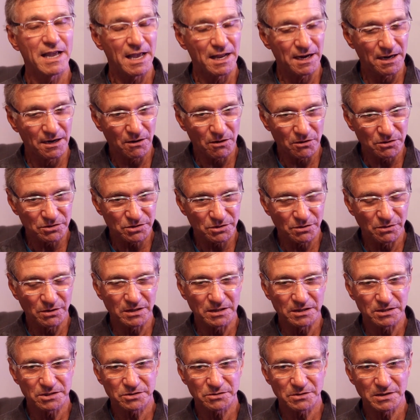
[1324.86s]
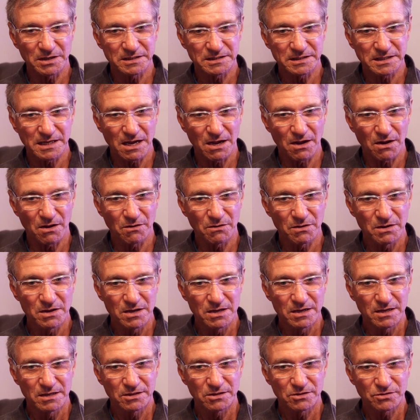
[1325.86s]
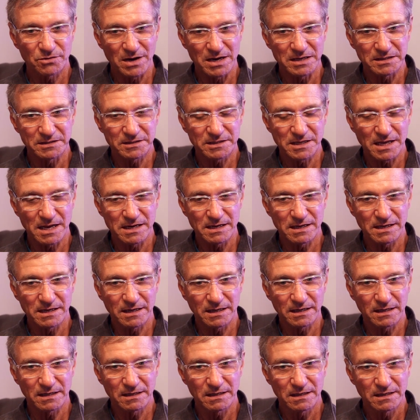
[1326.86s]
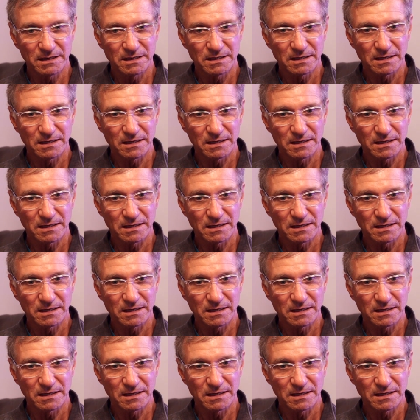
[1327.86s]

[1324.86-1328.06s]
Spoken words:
And it also illustrates how transcending